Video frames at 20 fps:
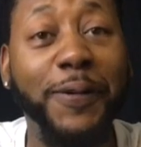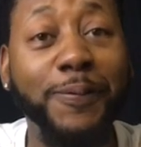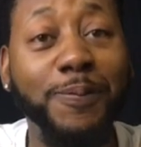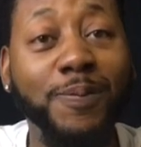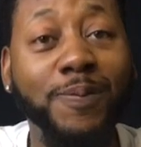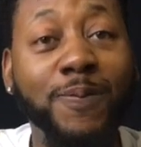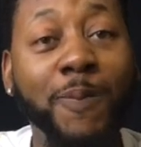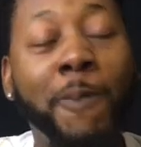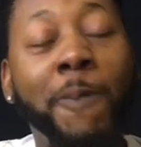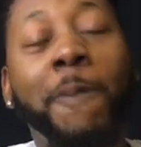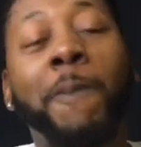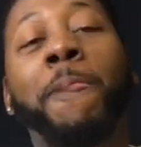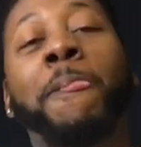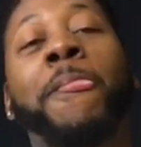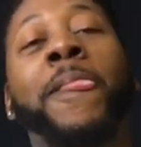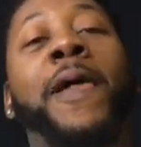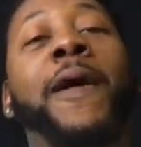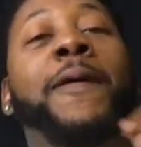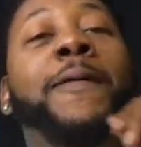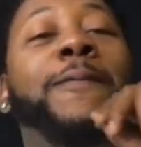it.
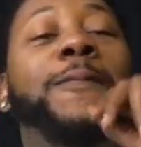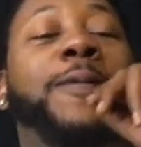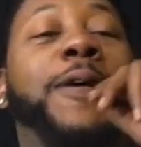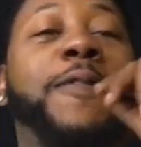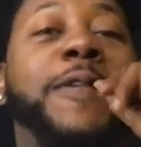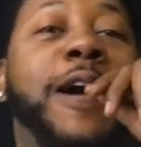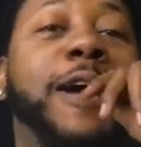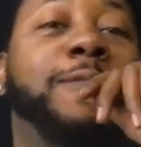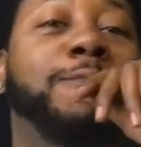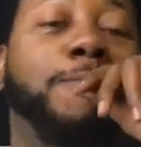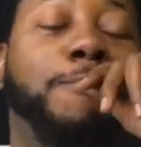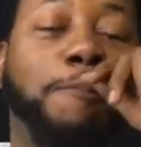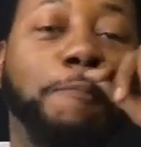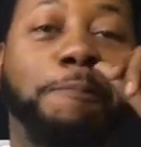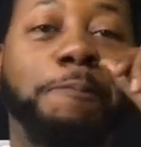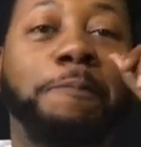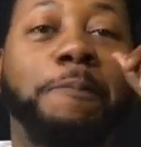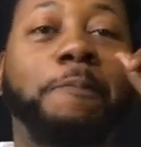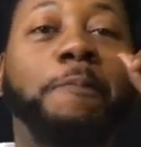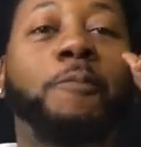All right.
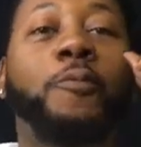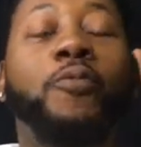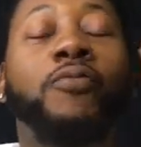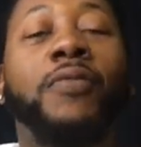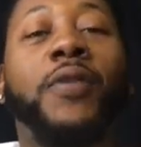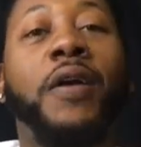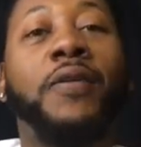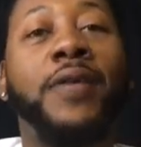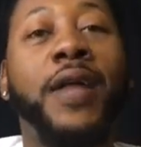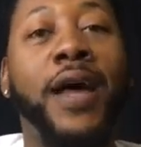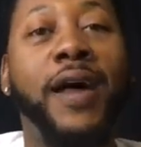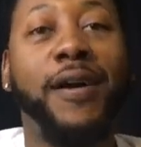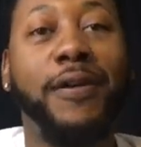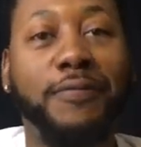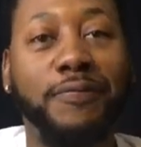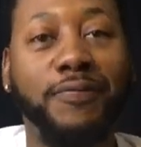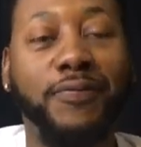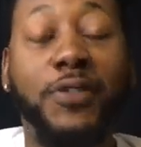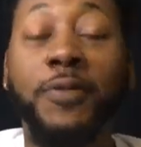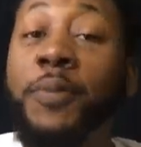Now,
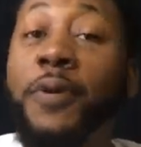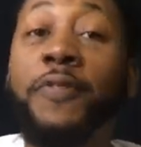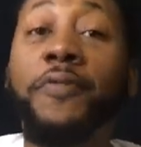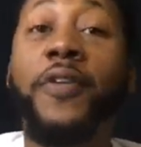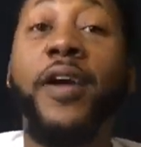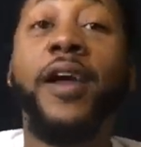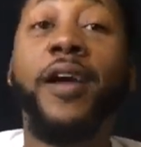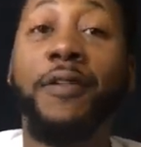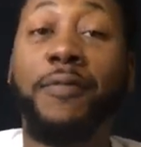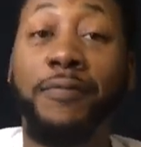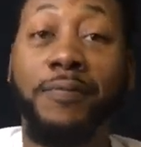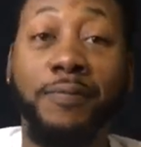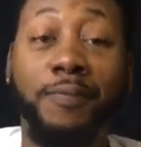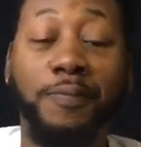to be fair,